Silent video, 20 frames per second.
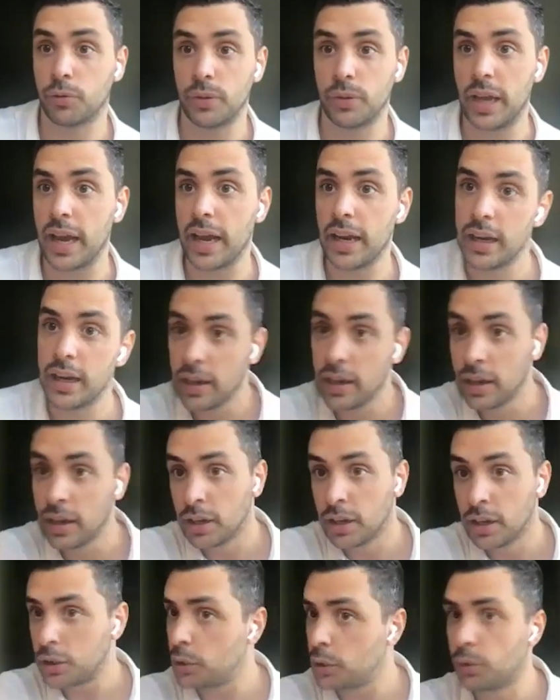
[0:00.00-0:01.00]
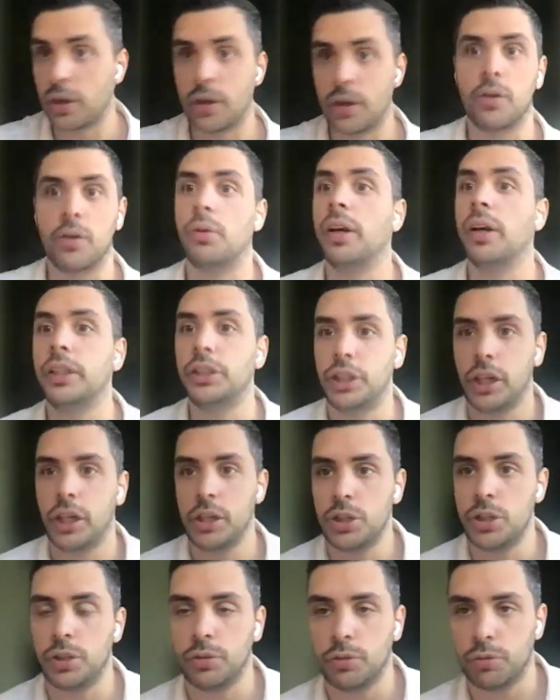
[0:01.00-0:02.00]
today, you can already
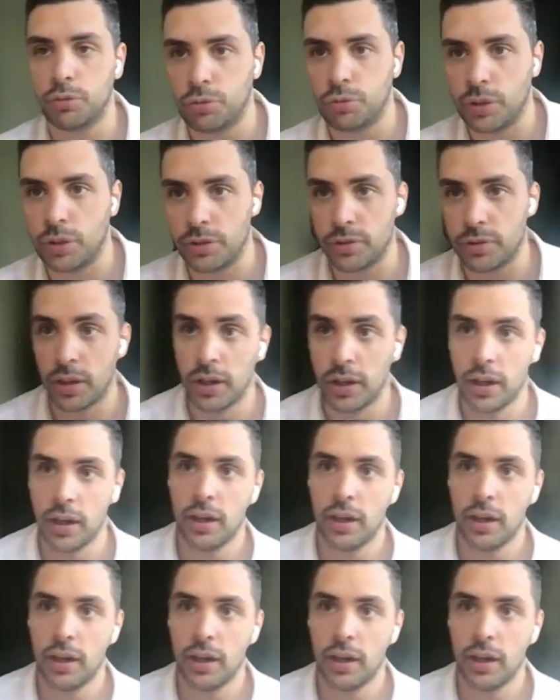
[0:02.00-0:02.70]
change industries.